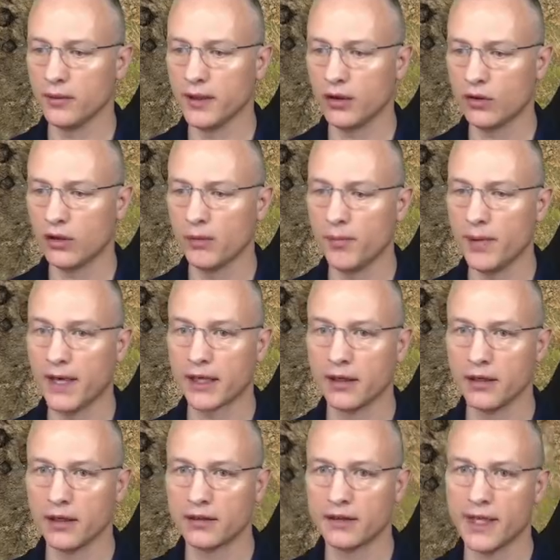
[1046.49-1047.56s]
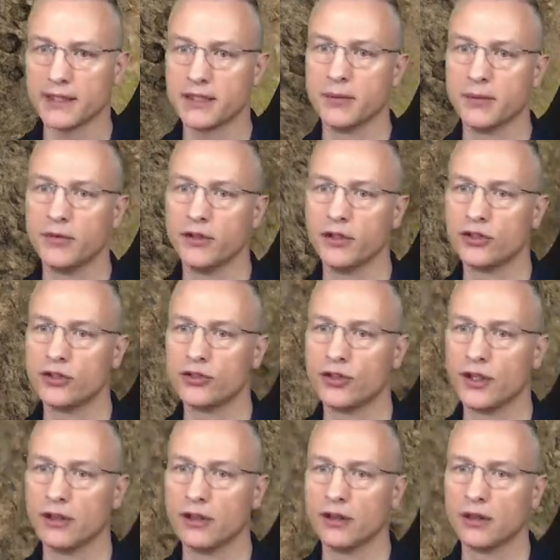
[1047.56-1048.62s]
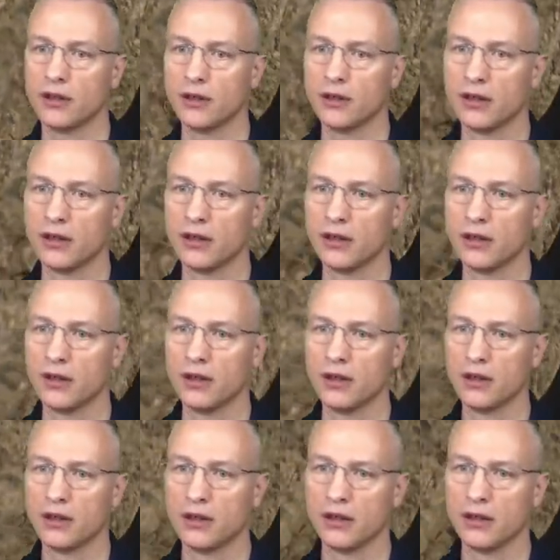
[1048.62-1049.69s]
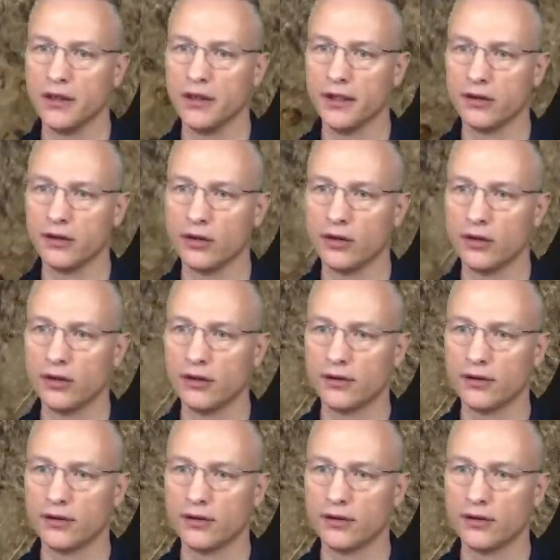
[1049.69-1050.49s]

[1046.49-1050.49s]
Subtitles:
I'll come back and attach him to the trailer later on.